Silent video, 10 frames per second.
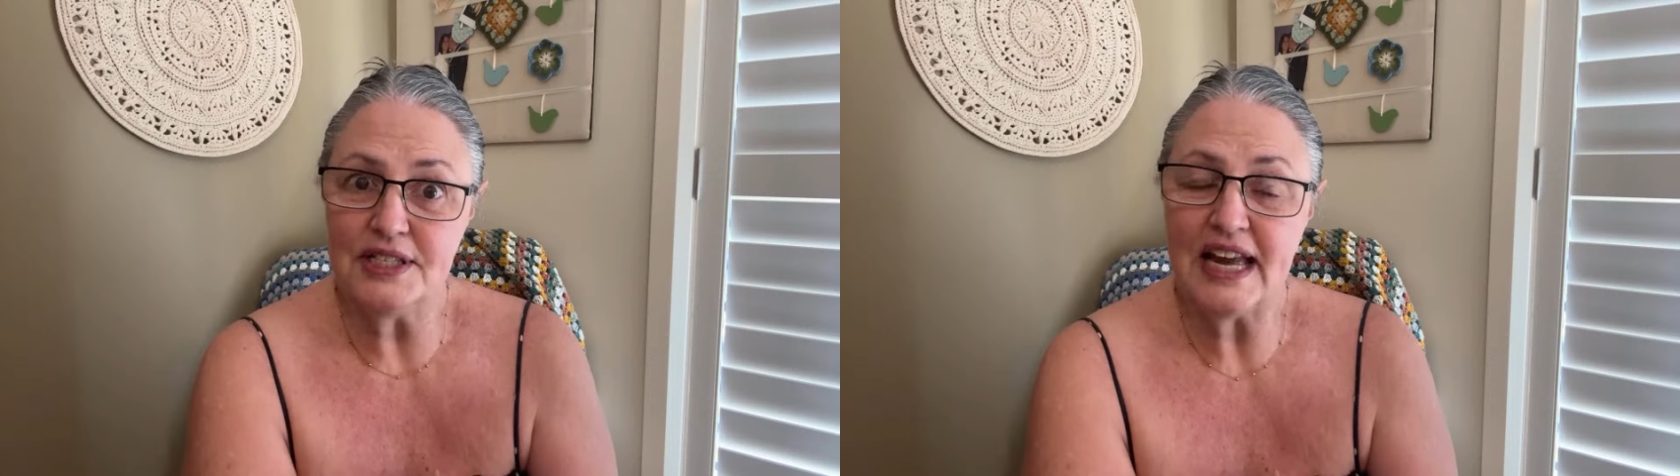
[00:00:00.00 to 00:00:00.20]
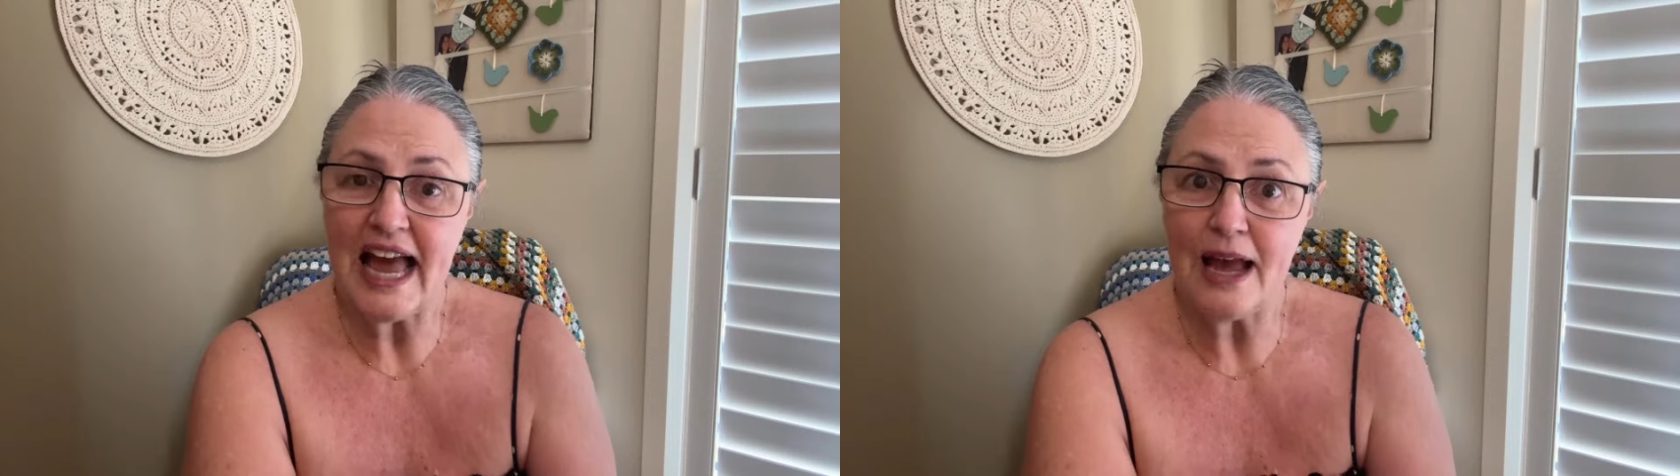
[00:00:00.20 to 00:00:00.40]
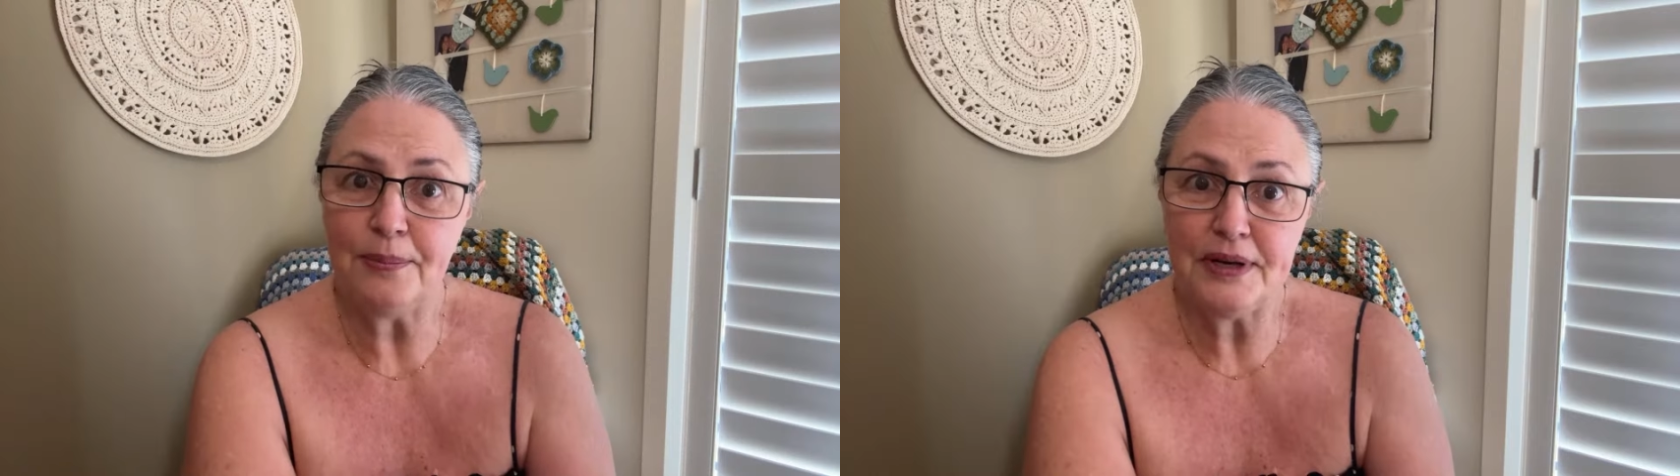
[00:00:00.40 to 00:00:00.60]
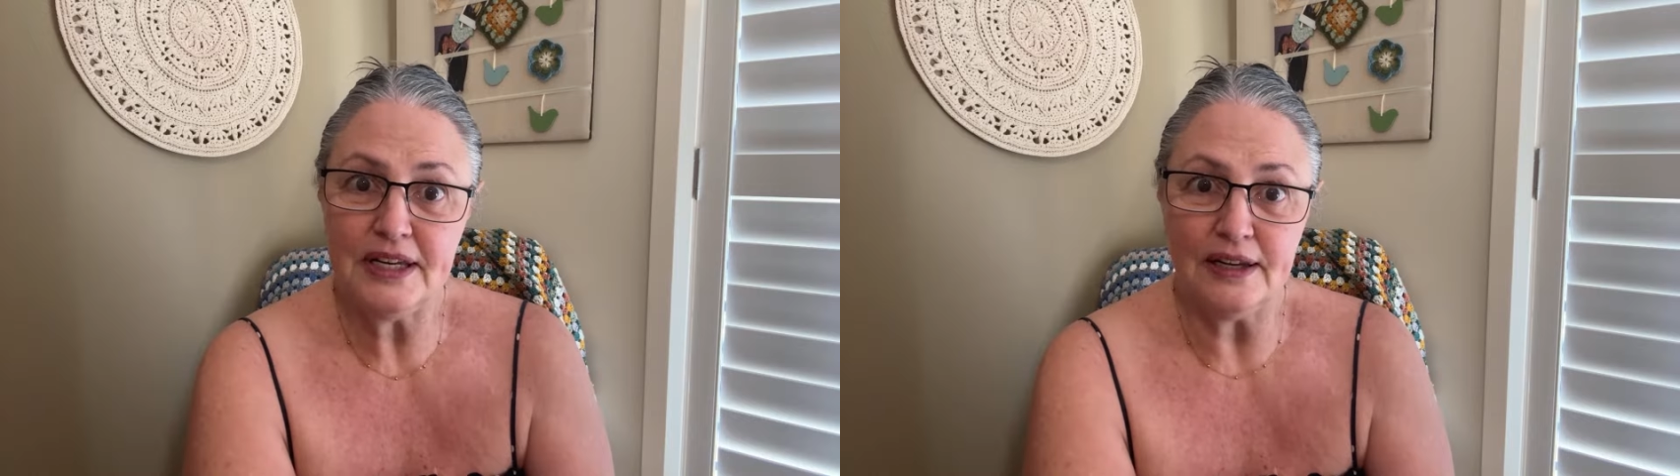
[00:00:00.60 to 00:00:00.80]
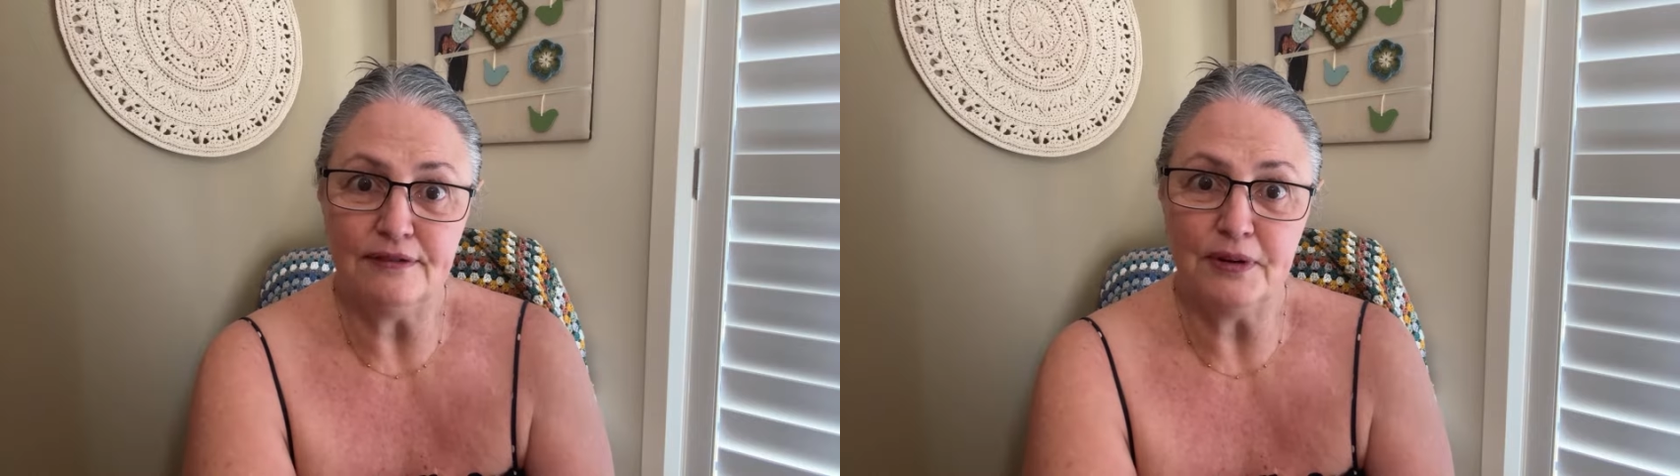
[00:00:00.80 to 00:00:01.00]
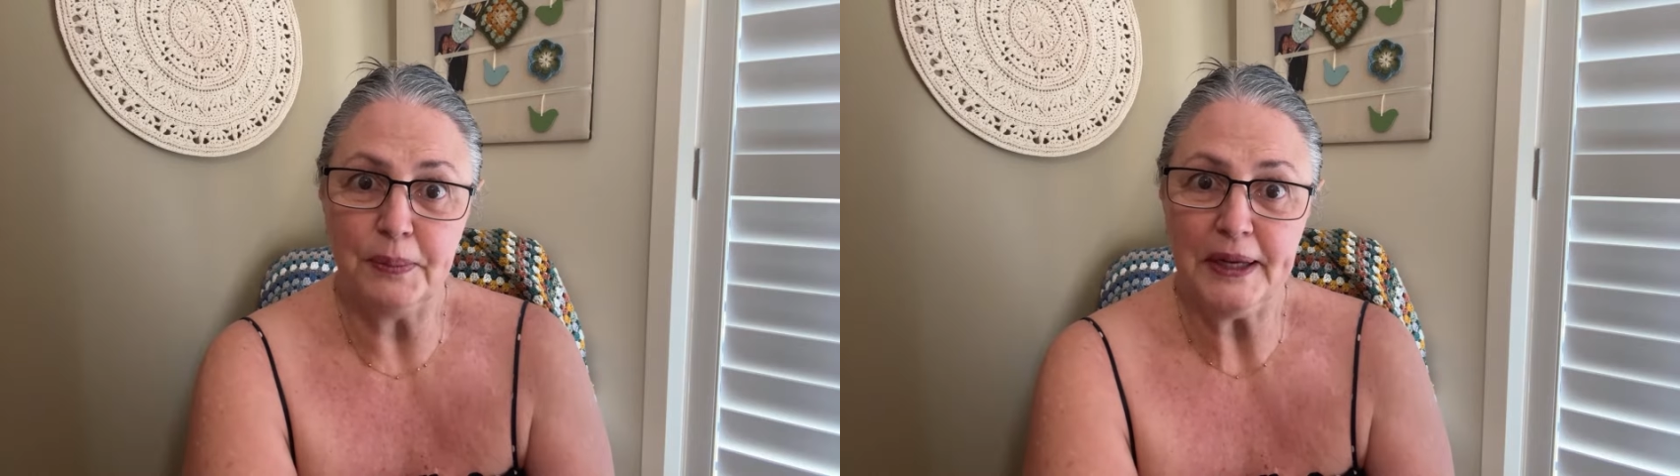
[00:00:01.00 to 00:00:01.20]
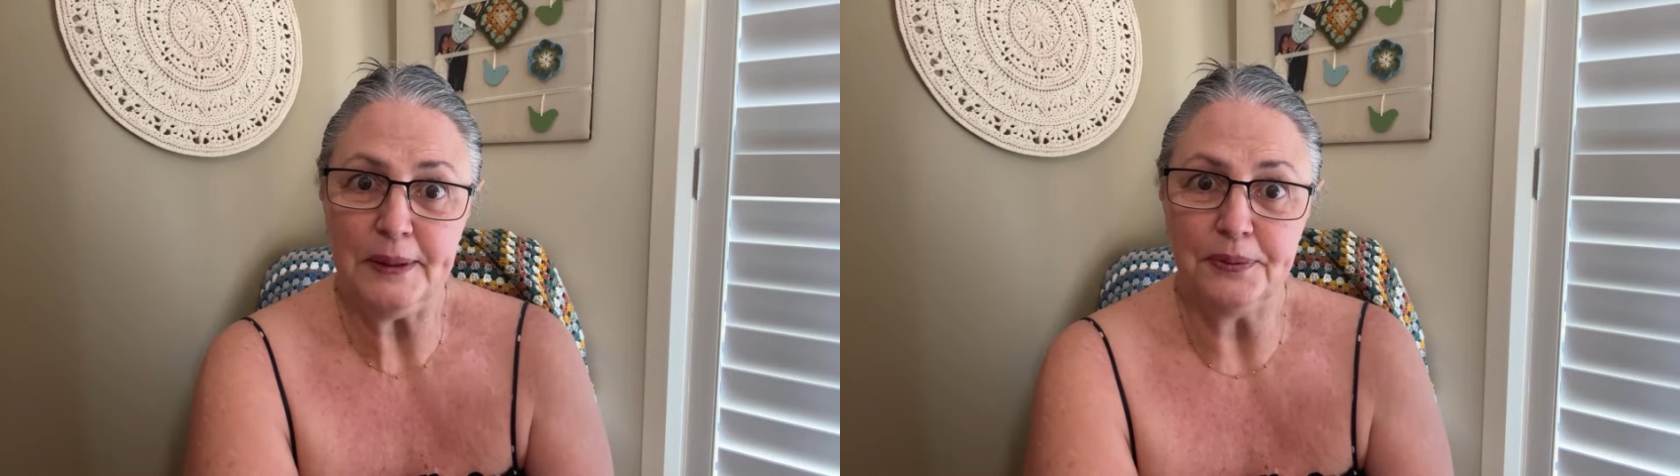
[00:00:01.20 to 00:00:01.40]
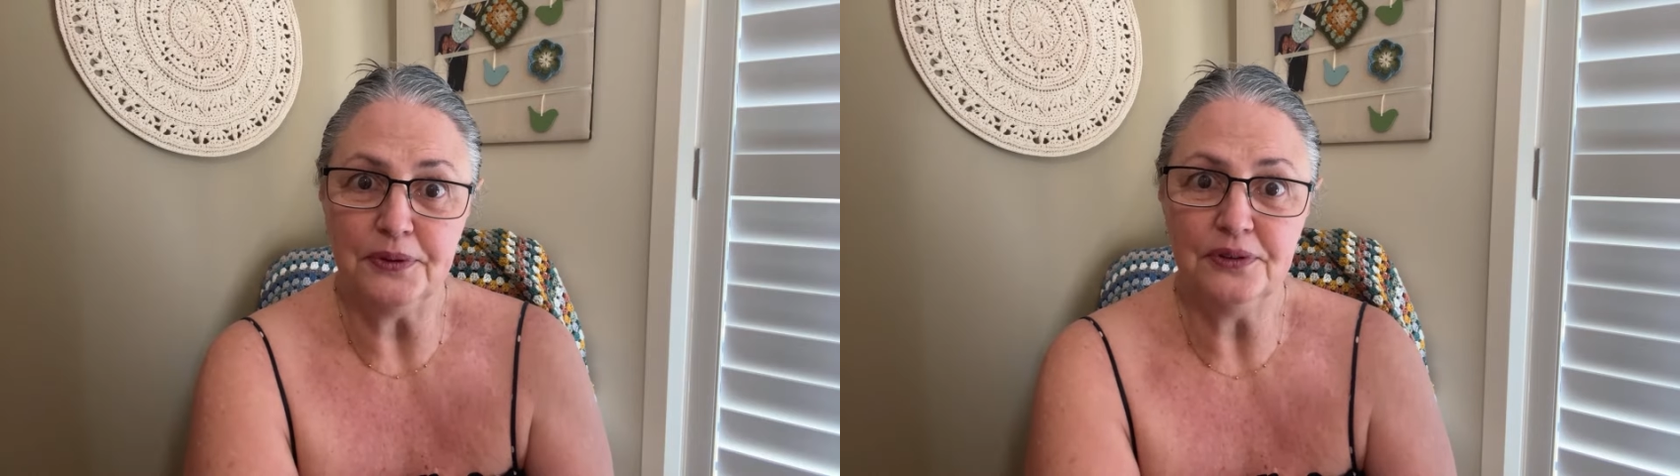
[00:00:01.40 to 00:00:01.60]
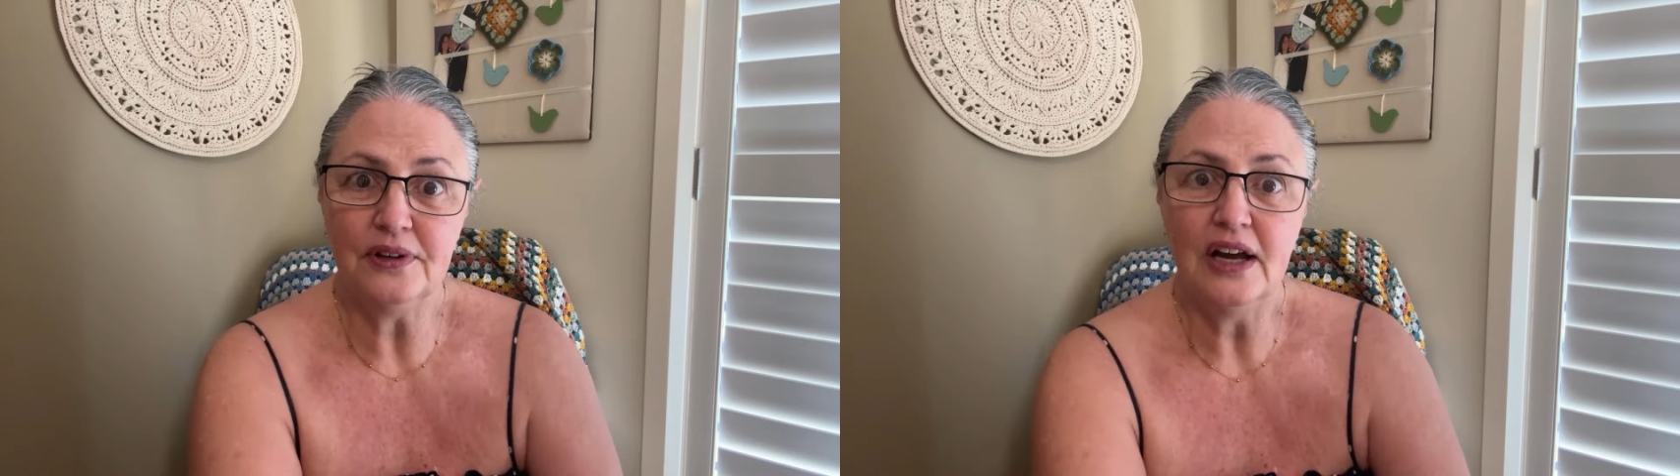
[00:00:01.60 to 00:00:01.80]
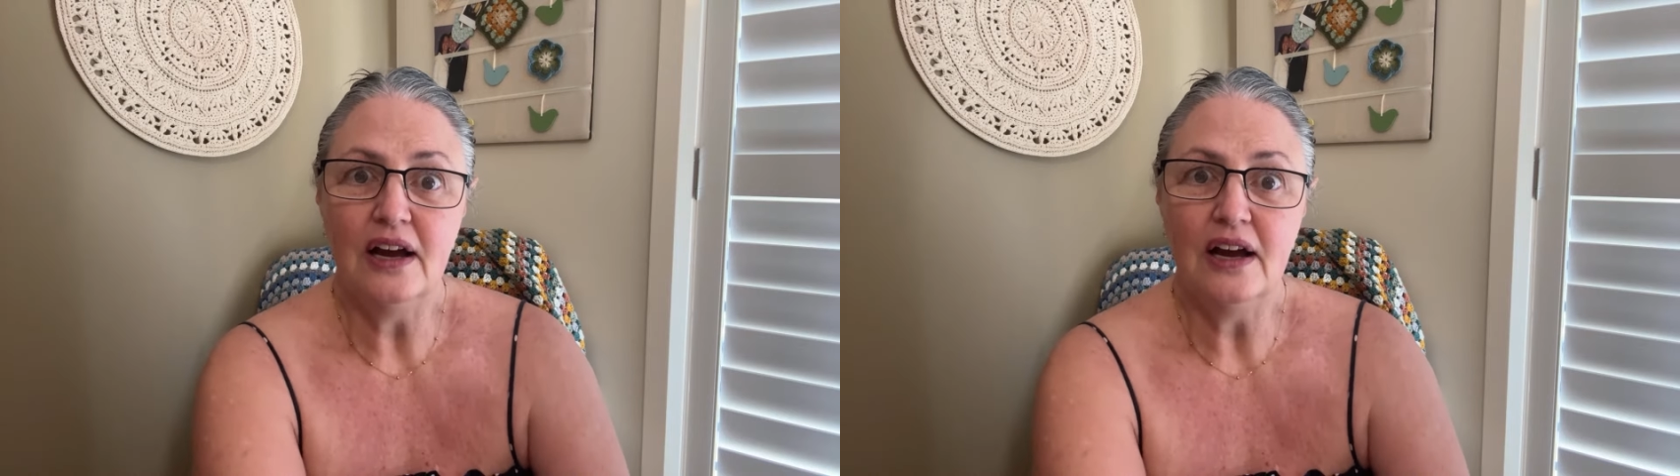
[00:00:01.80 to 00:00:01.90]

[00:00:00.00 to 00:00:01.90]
happening for people,